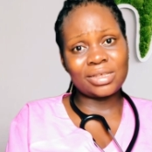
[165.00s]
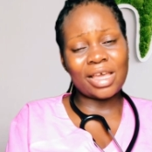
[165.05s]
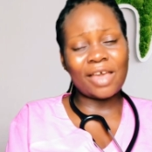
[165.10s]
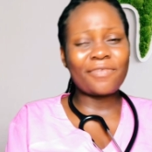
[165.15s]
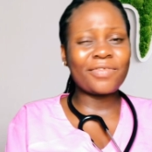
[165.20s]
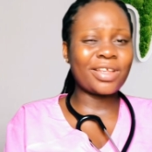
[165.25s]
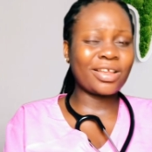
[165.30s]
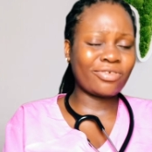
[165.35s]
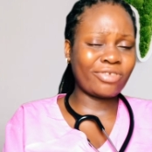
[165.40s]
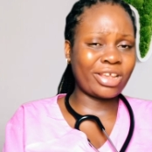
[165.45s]

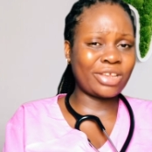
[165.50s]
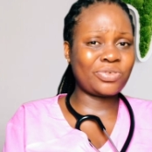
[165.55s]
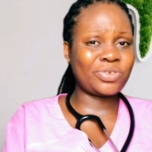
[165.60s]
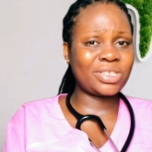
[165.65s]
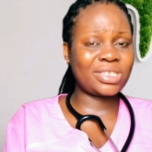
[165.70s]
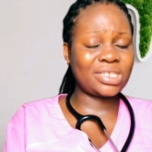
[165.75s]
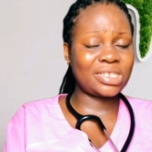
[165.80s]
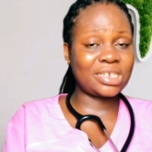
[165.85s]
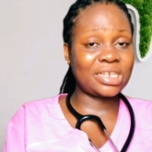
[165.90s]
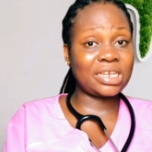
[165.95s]
after
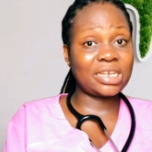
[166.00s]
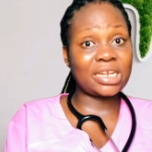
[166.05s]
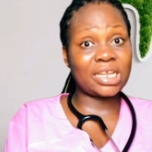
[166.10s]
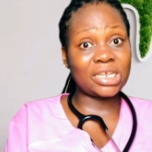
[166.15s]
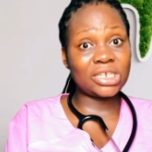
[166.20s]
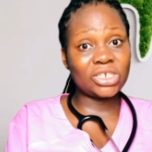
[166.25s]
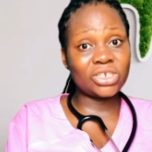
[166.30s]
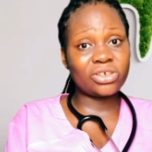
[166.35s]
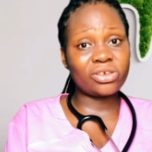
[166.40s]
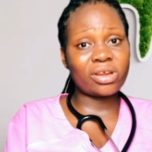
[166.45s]
graduating
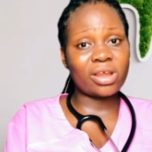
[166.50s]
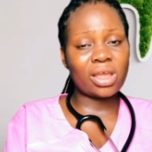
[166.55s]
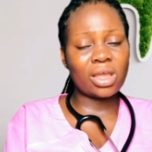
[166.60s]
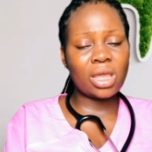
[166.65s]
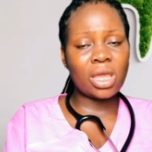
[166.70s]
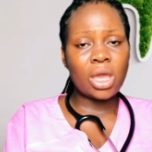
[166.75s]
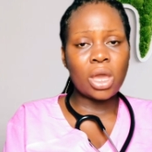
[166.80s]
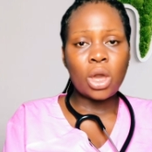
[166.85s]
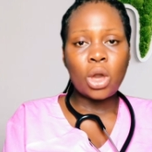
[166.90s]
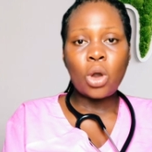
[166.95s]
in Nigeria?
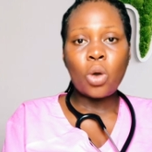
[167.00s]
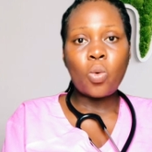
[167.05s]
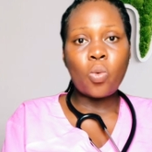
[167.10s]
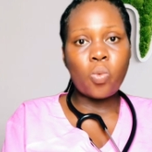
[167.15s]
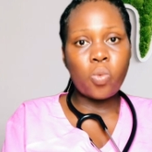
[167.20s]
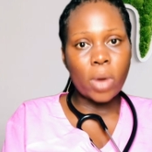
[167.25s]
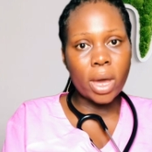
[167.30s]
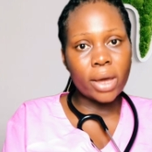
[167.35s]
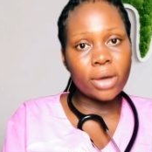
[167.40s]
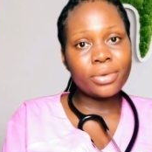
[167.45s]

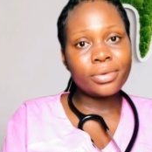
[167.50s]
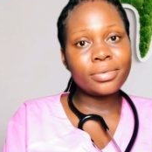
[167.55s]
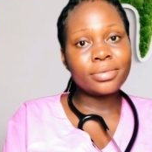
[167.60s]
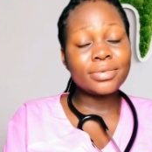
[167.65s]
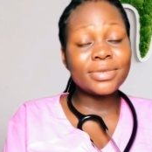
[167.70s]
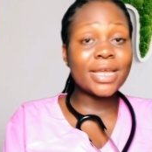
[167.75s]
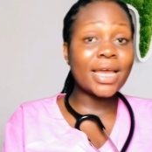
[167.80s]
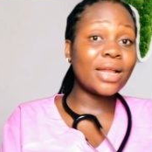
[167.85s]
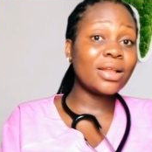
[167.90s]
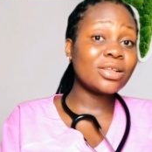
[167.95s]
Well,
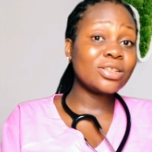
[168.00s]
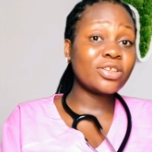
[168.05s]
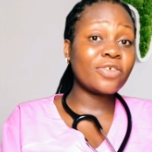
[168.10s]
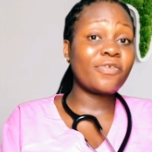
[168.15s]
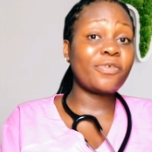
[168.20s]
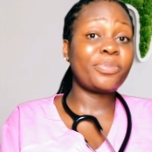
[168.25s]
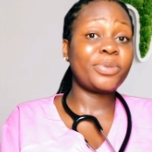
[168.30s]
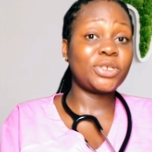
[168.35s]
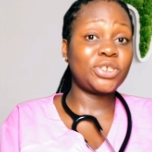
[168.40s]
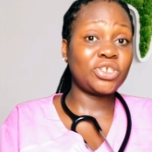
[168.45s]
there are lots
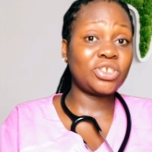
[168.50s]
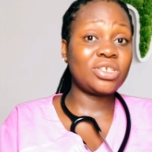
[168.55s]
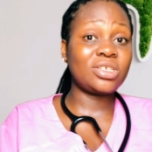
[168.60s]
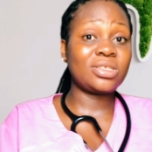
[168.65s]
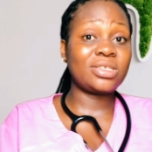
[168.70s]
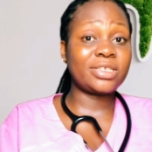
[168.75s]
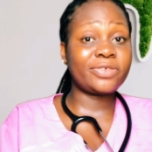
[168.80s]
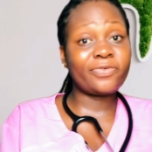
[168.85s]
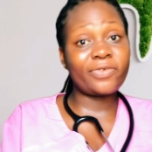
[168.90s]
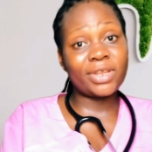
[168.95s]
of
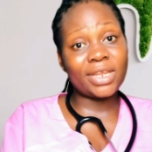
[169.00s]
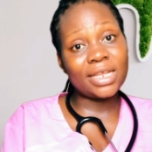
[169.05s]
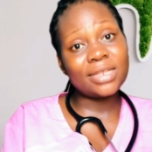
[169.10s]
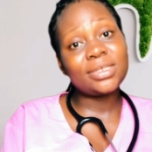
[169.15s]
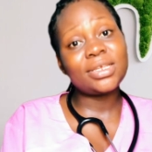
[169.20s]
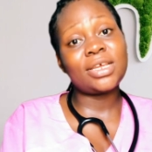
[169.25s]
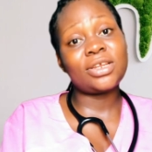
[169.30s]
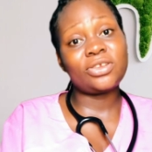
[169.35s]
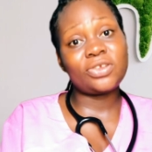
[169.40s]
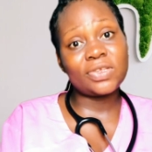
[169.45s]
opportunities for
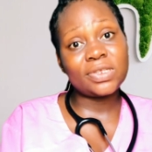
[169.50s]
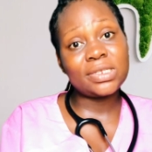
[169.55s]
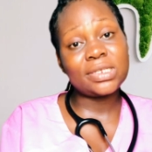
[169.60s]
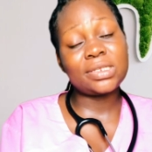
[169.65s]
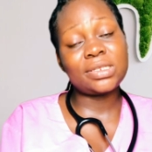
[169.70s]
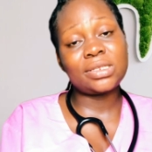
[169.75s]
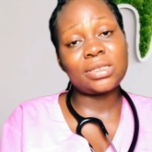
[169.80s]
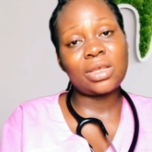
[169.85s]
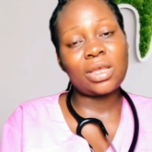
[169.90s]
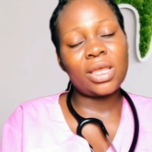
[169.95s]
dental
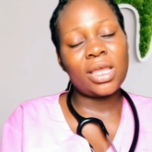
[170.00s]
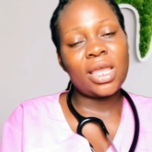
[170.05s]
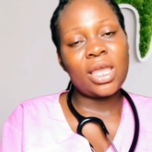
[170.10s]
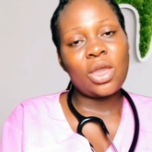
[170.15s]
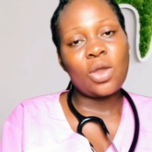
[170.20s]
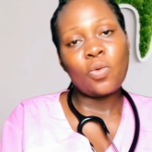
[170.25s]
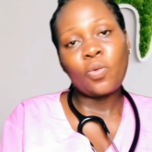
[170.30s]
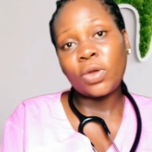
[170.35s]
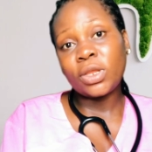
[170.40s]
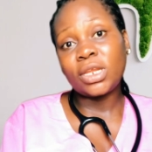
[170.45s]
nurses
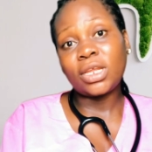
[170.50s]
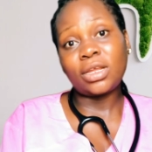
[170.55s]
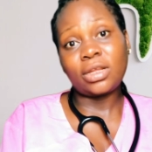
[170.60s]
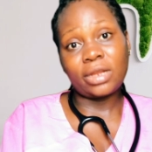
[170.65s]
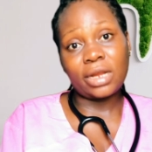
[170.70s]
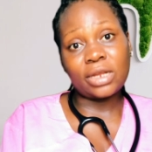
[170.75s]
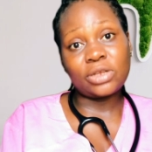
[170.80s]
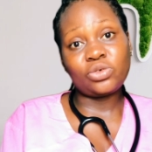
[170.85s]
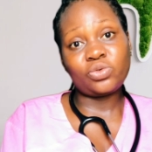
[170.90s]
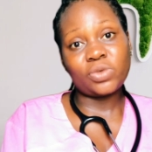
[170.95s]
when they
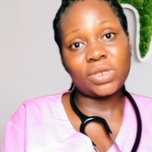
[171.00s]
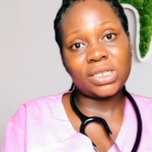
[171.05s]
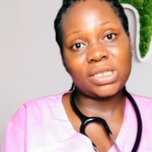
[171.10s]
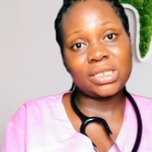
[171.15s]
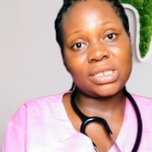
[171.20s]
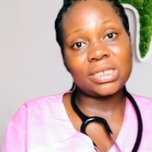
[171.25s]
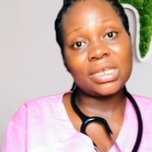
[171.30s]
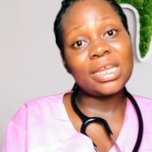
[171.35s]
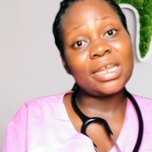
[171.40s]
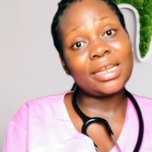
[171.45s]
graduate
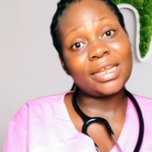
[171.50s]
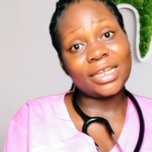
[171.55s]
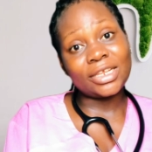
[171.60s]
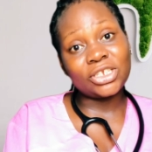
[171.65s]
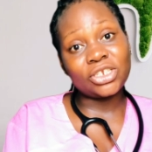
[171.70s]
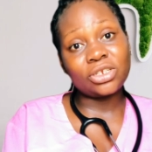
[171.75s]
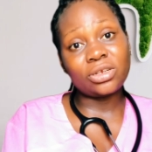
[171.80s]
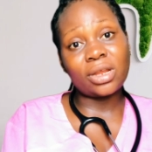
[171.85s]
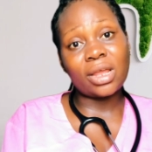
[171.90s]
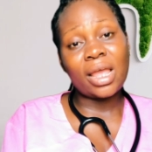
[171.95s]
in
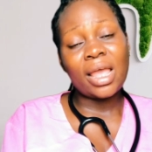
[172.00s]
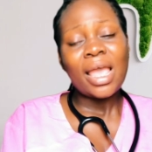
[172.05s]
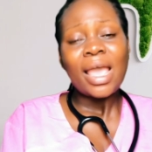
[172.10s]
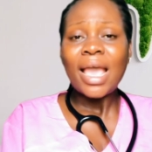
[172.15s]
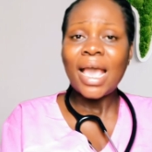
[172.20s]
Nigeria.